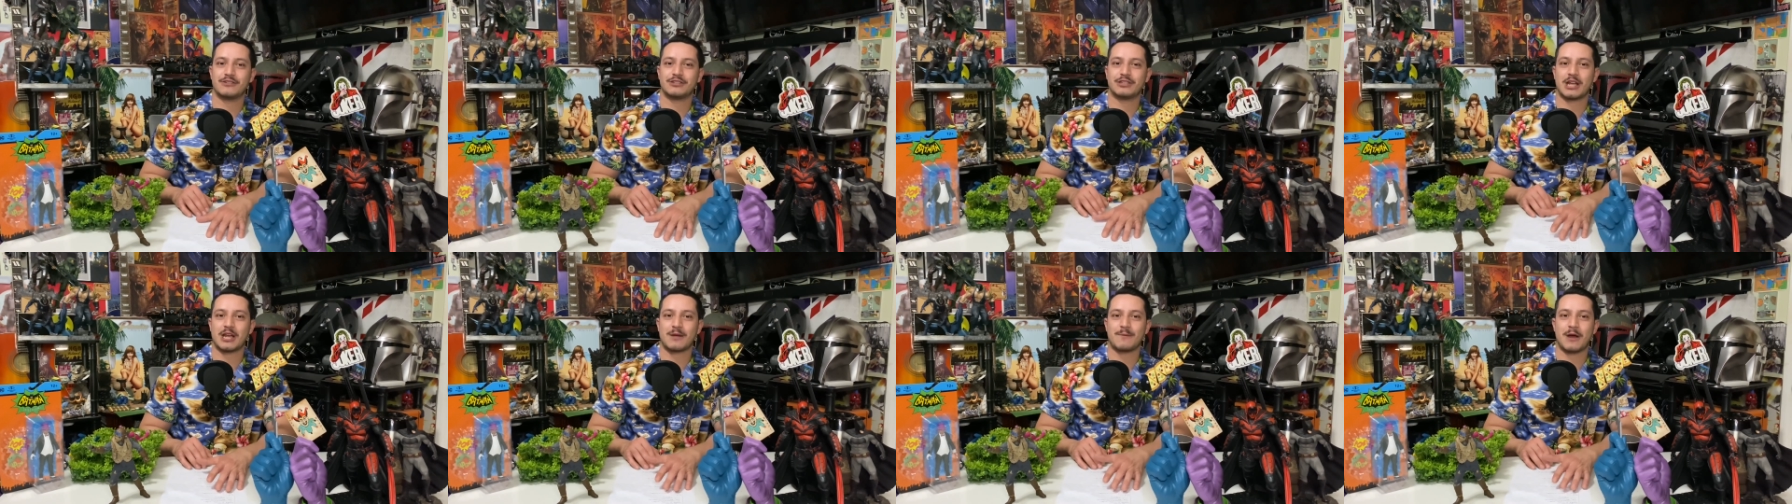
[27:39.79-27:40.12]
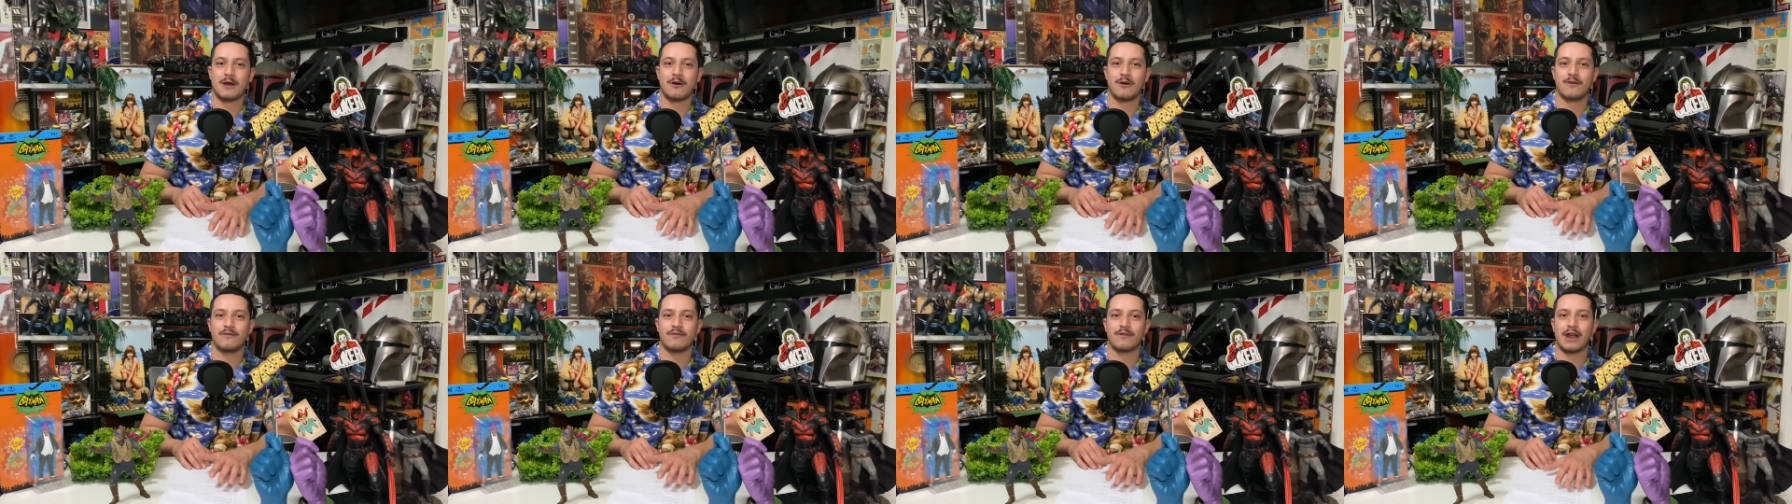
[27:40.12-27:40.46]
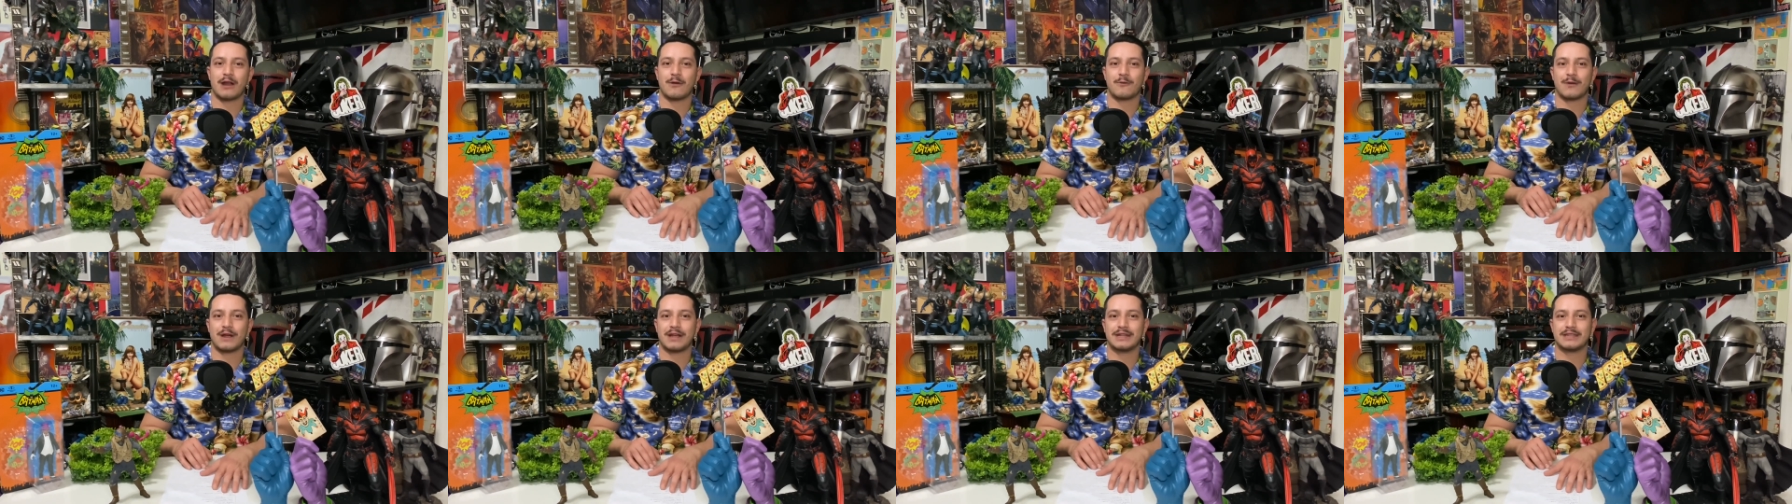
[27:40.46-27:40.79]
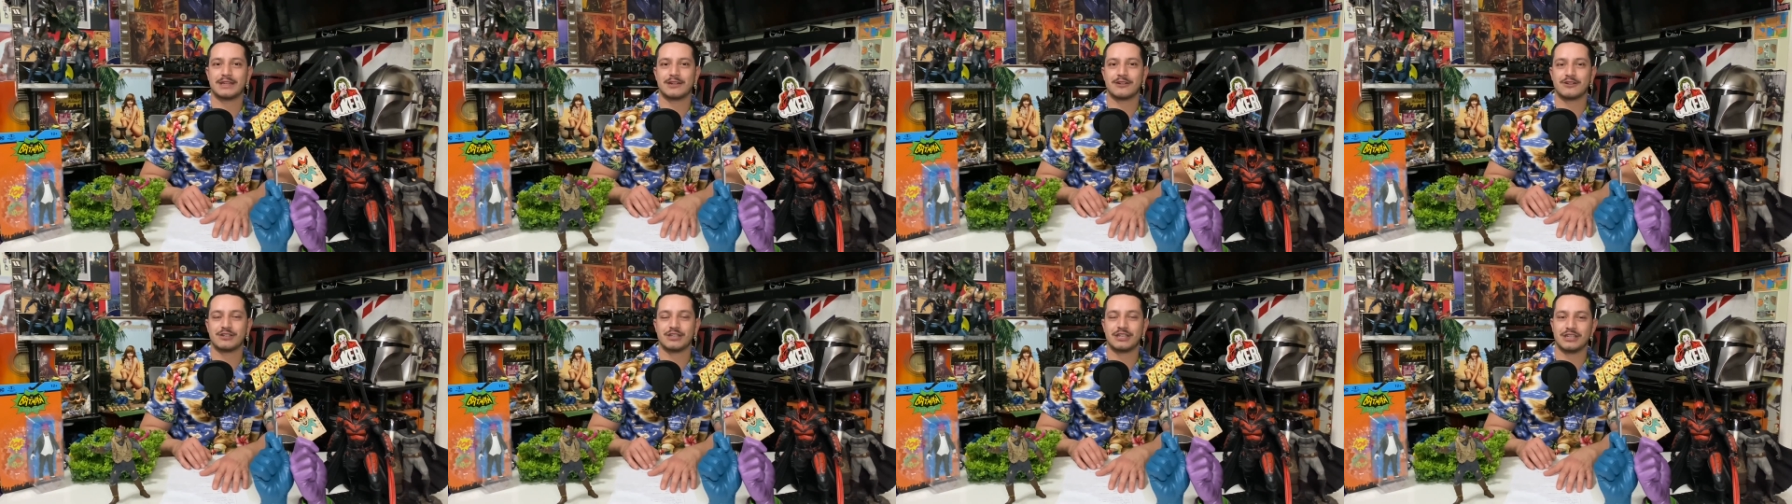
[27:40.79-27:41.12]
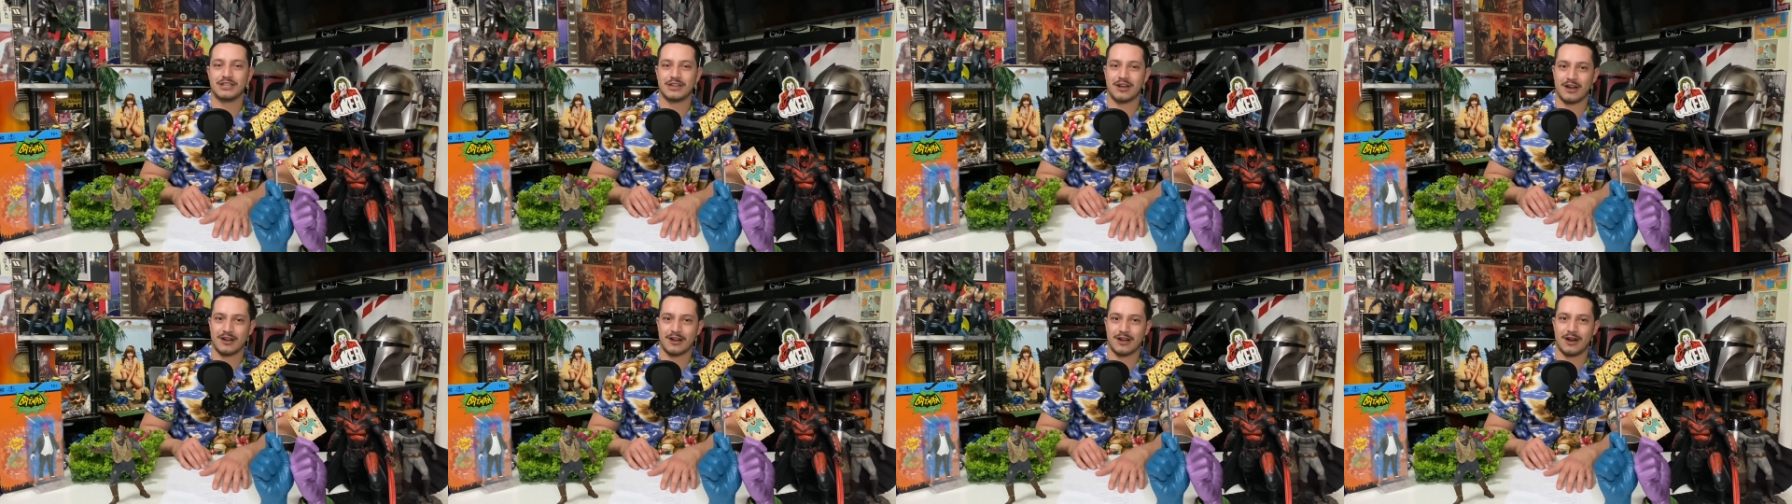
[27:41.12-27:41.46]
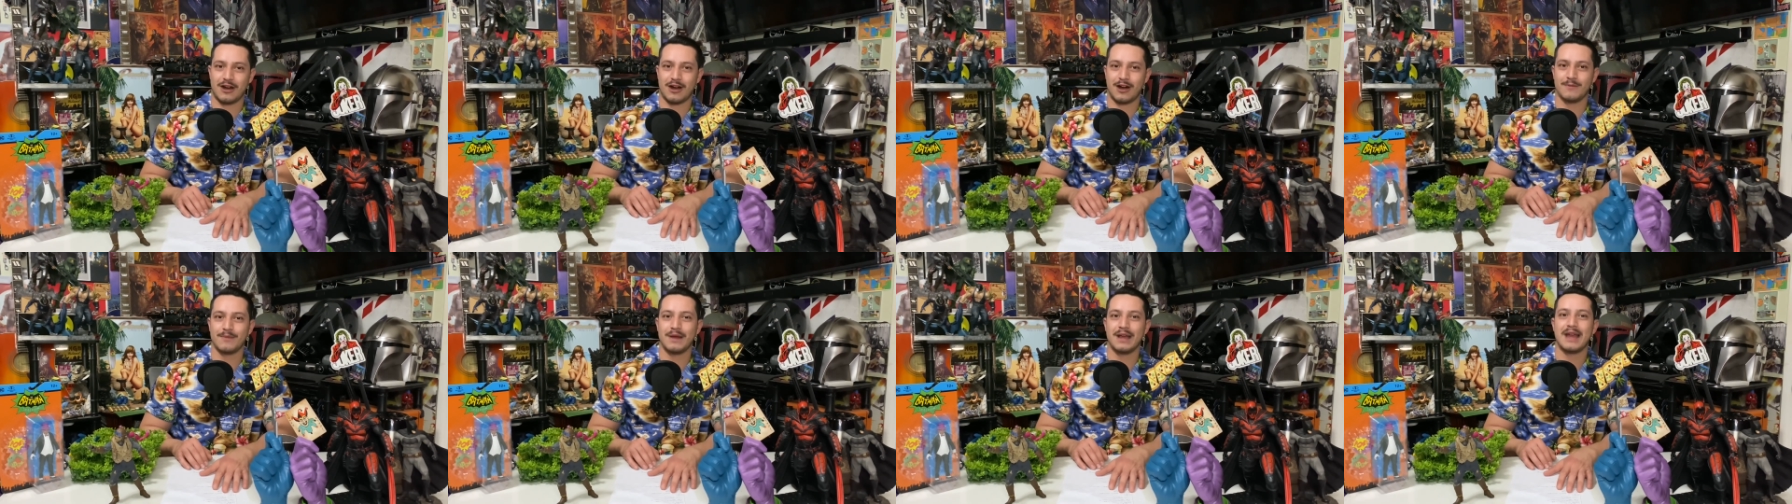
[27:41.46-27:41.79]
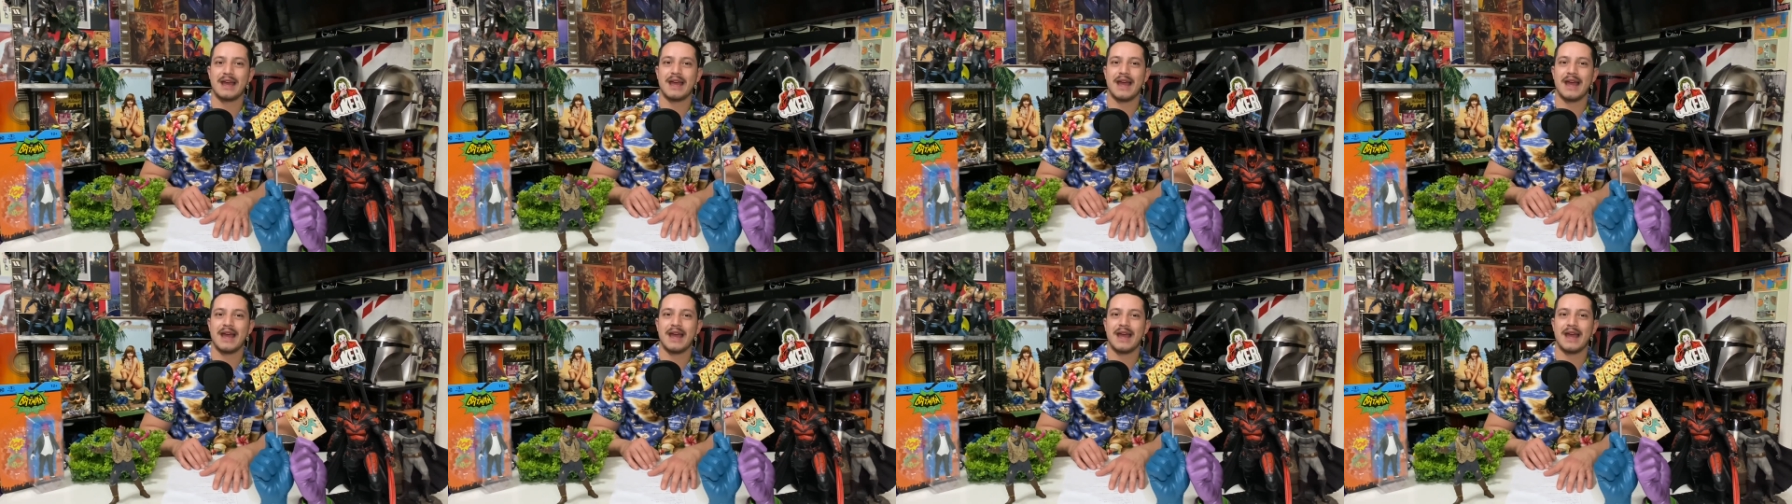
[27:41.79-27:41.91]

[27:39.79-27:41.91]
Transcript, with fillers: Check them out over at raiseenergy.com